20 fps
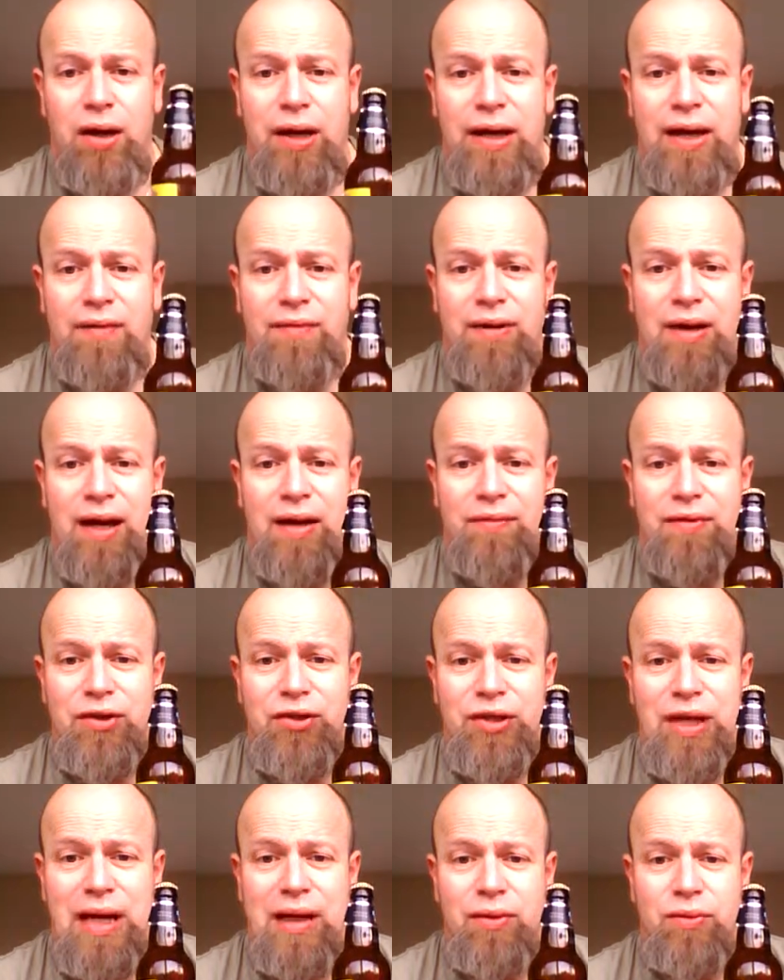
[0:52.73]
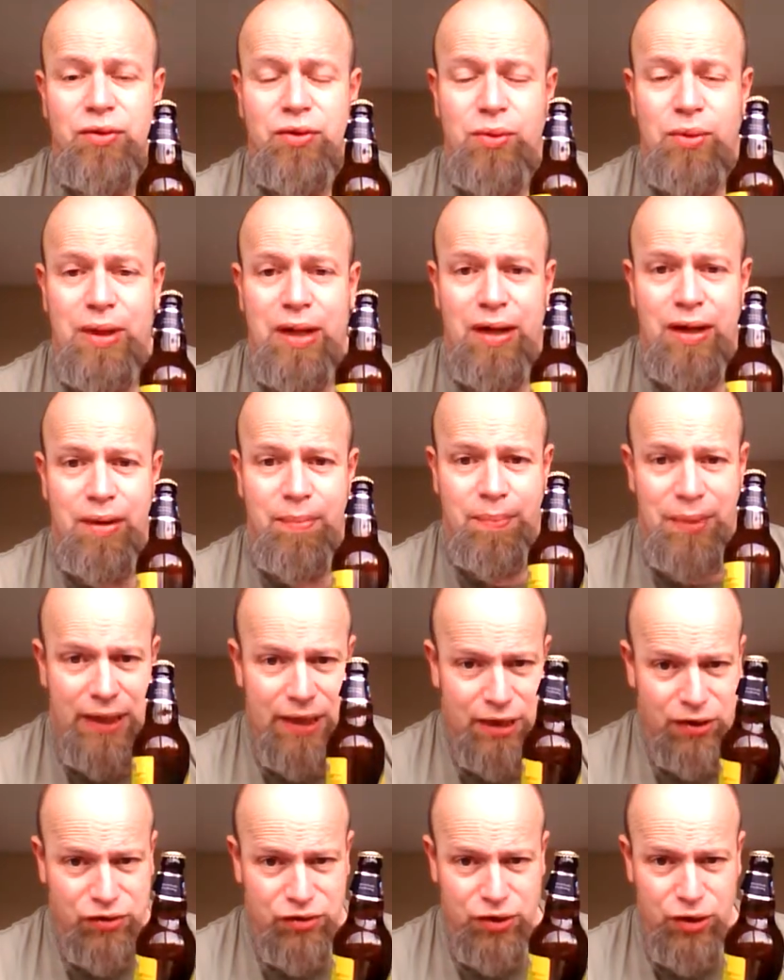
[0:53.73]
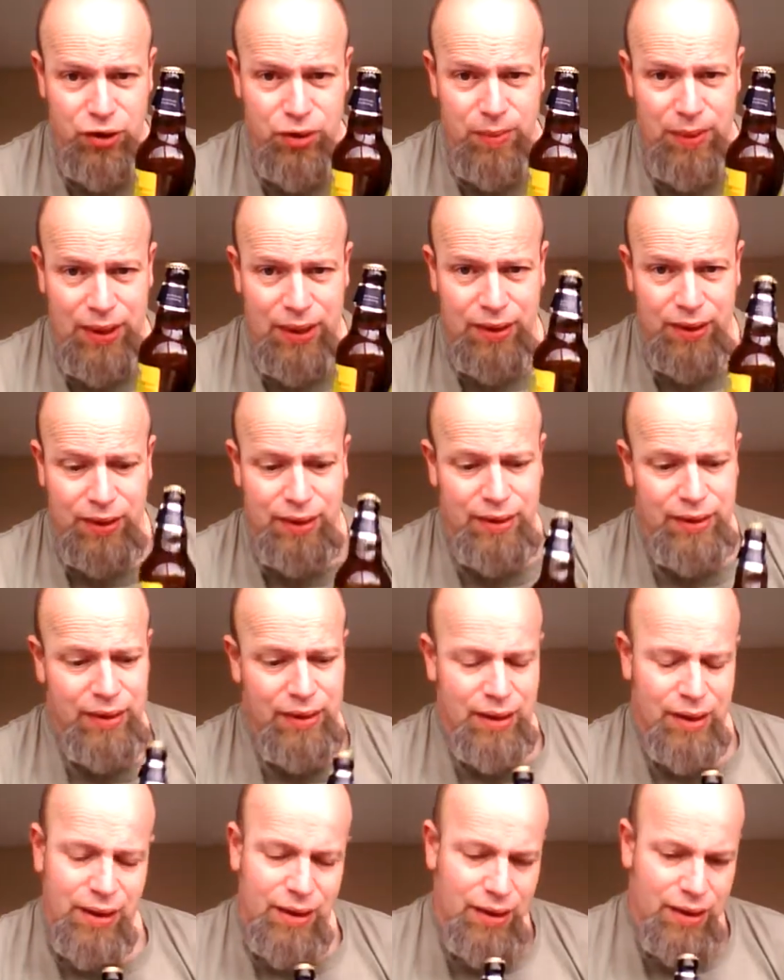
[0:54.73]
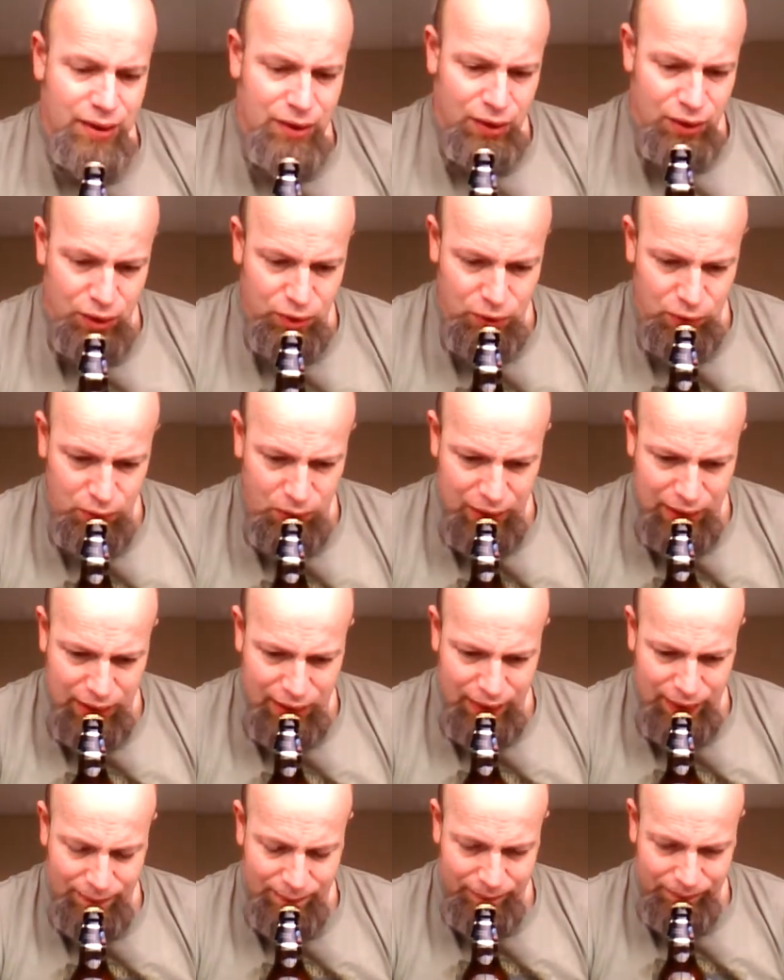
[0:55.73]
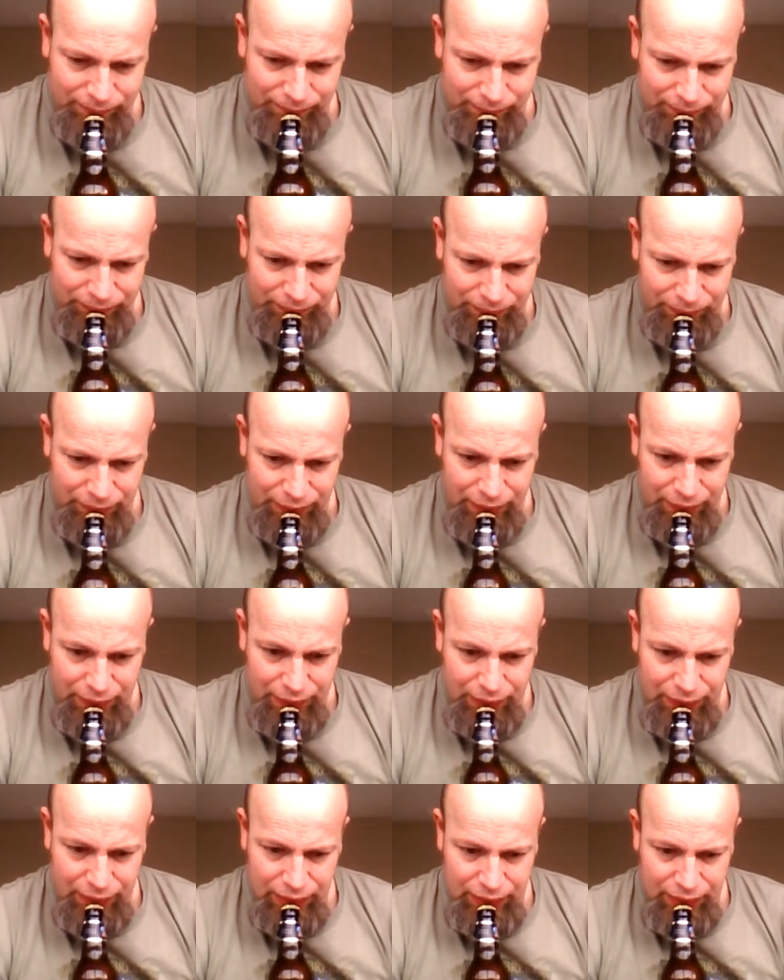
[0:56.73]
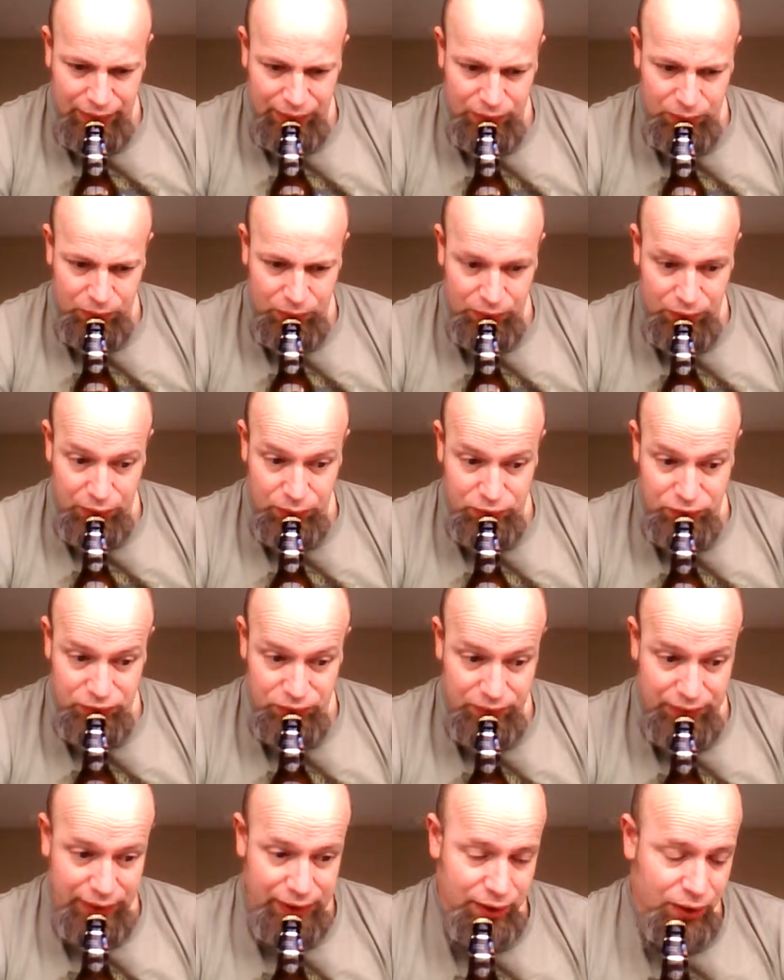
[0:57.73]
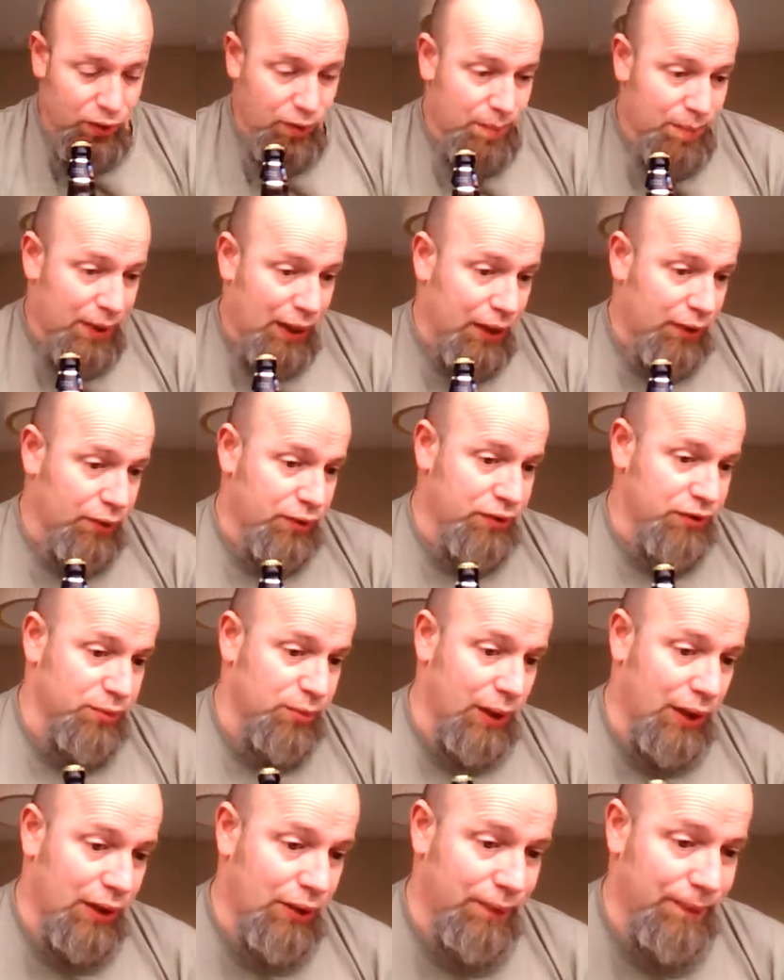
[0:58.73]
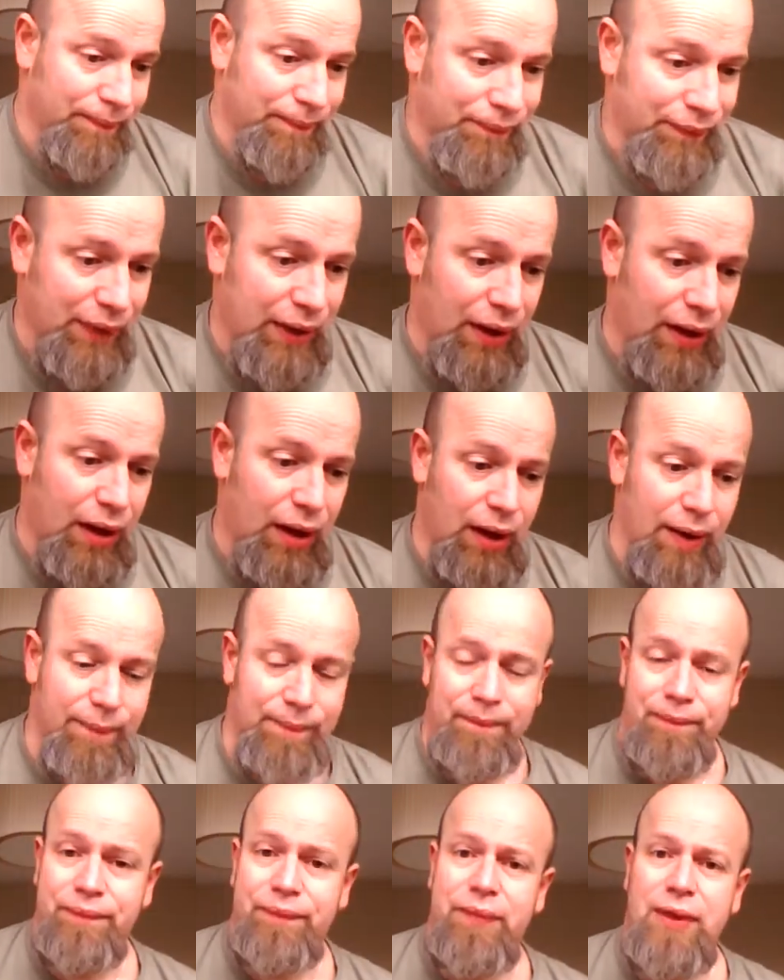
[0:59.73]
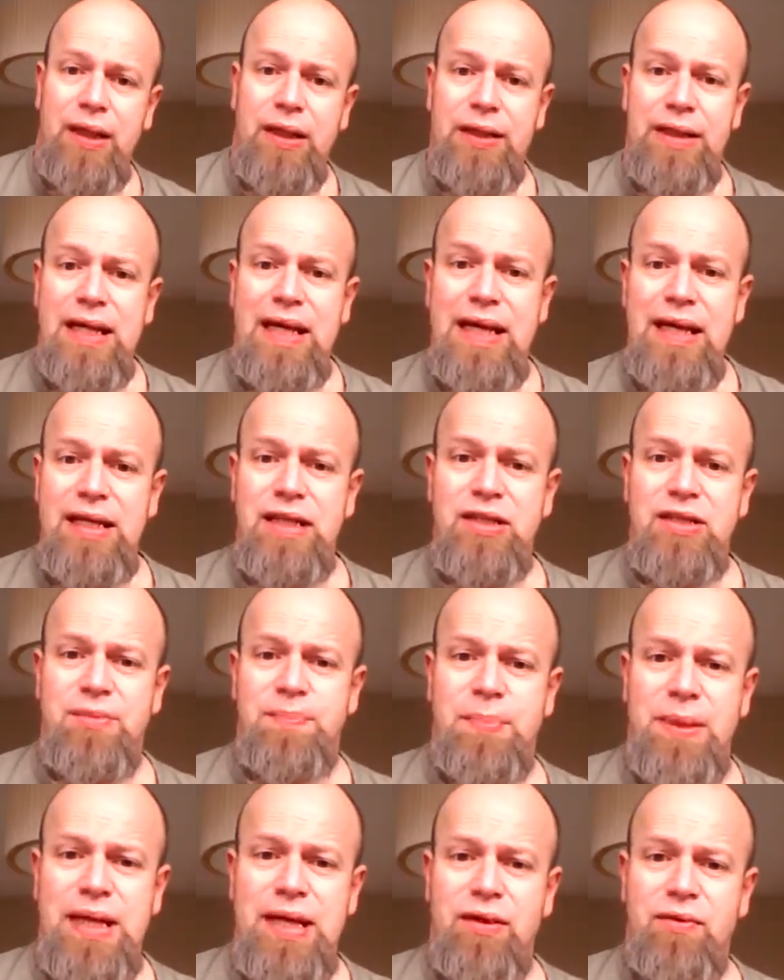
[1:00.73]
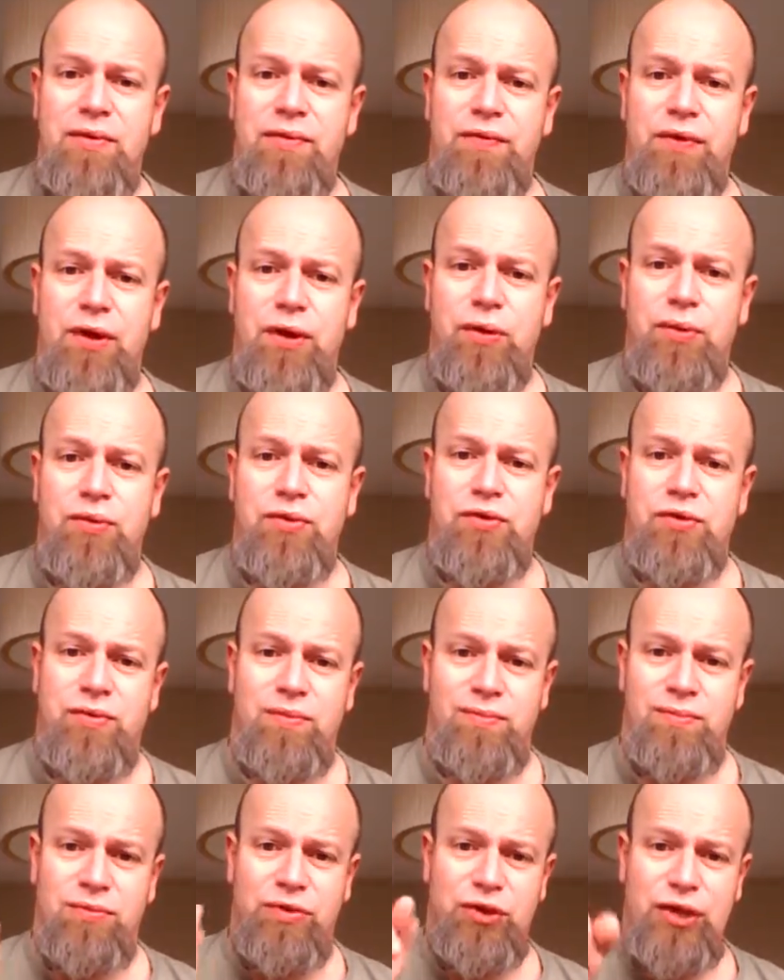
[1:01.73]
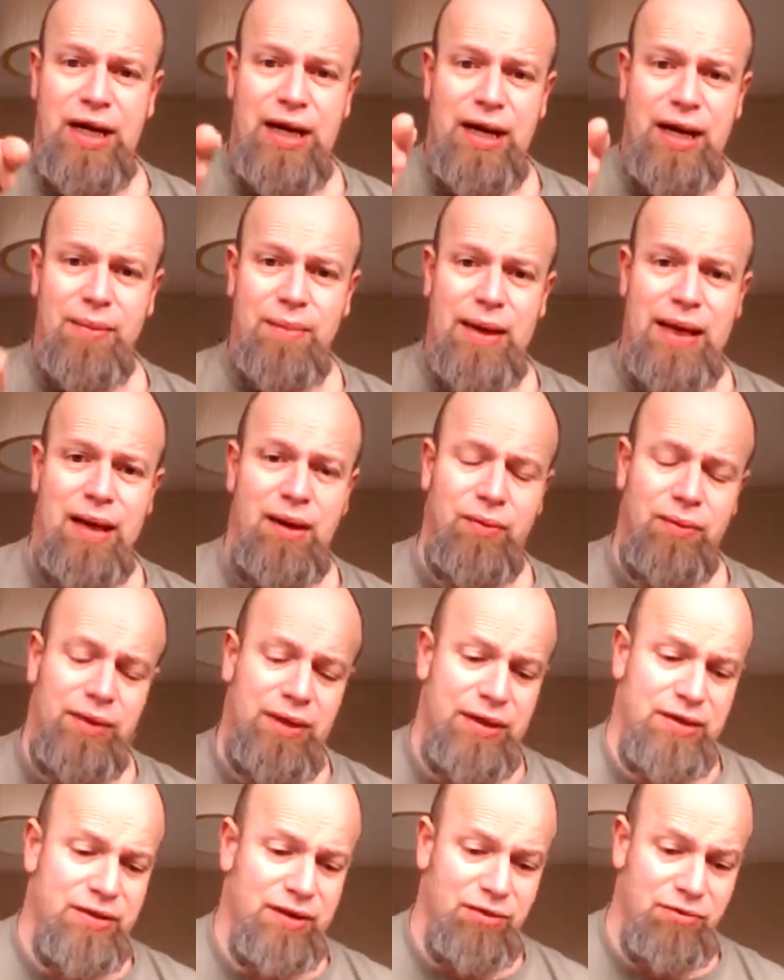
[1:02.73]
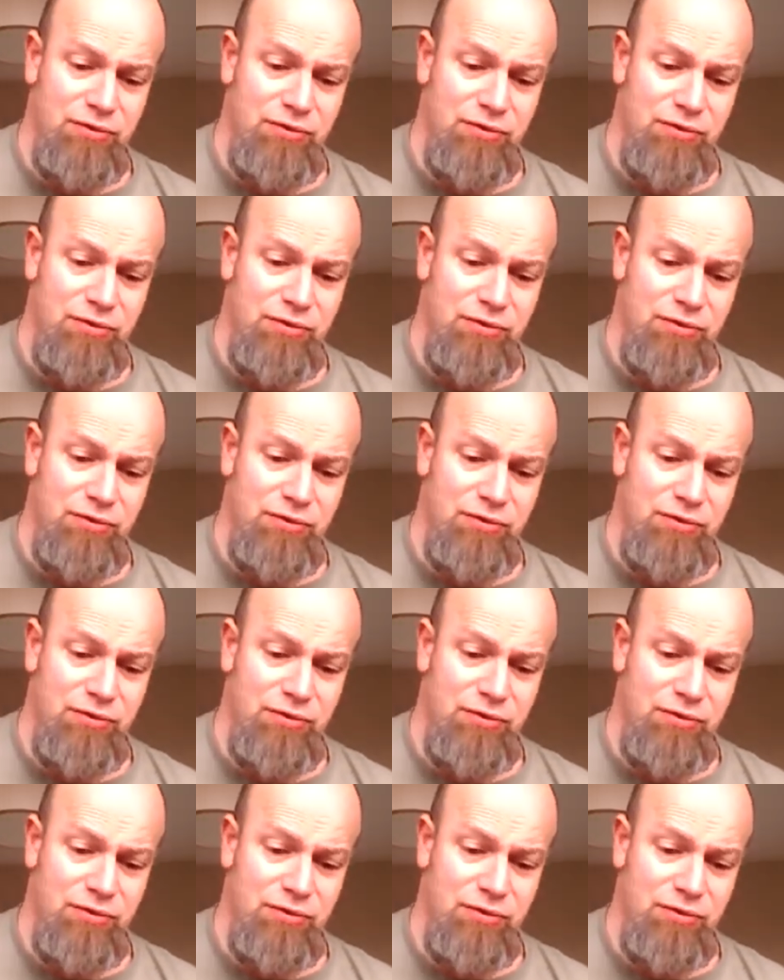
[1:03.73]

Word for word: I'm going to give another shout to another beer tuber who, um, who who's a really good bloke as well. Um, Dean's Beer Reviews. Check him out.